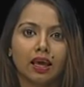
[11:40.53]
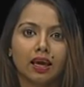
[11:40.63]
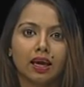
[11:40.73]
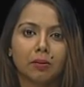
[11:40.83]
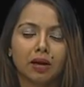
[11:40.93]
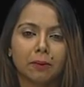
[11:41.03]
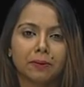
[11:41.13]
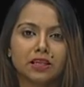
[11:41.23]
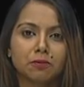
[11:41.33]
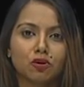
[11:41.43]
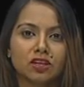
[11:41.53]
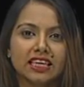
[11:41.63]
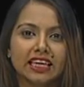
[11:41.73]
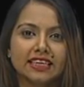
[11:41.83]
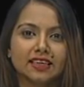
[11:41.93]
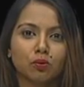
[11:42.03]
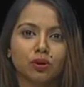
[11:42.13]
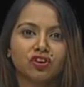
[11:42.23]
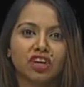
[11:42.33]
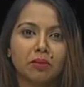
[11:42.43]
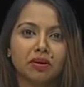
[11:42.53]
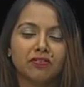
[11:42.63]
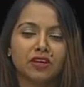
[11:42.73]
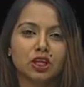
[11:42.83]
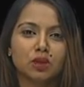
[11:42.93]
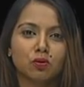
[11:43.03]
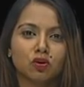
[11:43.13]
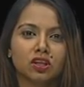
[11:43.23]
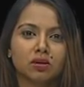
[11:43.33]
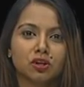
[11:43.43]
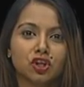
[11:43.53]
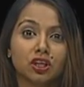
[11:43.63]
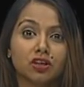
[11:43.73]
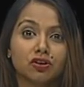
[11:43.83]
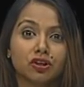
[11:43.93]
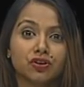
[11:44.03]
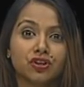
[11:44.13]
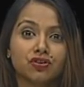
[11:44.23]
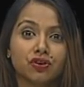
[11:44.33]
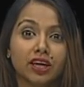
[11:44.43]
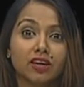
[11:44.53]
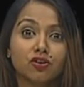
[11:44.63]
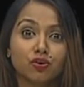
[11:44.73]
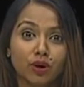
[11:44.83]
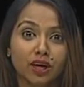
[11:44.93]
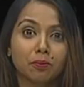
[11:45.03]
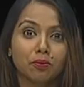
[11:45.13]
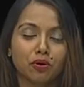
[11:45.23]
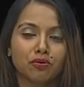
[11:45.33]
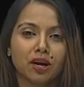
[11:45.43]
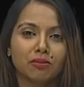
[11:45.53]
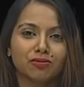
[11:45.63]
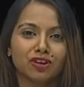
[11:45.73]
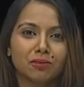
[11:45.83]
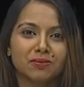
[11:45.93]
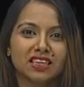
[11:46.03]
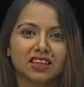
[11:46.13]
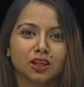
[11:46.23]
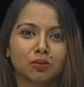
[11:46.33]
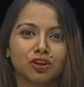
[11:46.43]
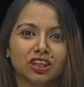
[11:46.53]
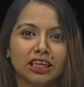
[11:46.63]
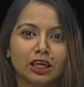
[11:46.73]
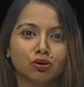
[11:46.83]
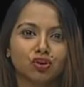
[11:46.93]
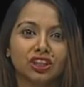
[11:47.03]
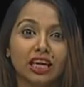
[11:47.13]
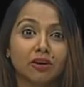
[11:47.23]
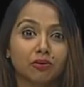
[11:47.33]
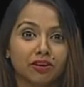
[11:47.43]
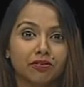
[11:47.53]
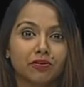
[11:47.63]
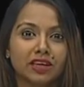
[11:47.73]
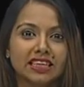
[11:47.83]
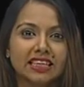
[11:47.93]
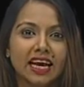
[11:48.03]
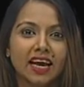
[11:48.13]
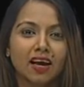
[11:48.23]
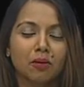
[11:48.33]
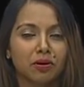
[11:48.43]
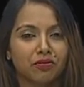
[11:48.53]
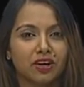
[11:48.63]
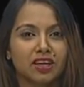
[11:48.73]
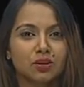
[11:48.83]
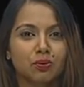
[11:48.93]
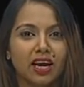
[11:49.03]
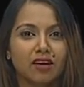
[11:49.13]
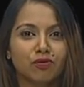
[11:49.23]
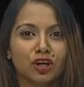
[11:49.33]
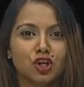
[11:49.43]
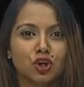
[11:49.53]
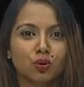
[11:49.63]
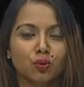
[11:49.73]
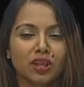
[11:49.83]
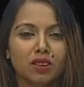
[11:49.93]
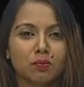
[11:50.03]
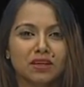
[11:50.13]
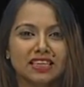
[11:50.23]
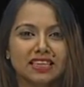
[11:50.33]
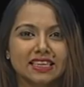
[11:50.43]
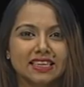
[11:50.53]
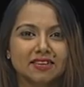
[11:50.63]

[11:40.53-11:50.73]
Coming up in sports later with Jamie, Fiji Sports Commission introduced Train-a-Trainer program to upskill community coaches and referees. But first, we have Rachel with business.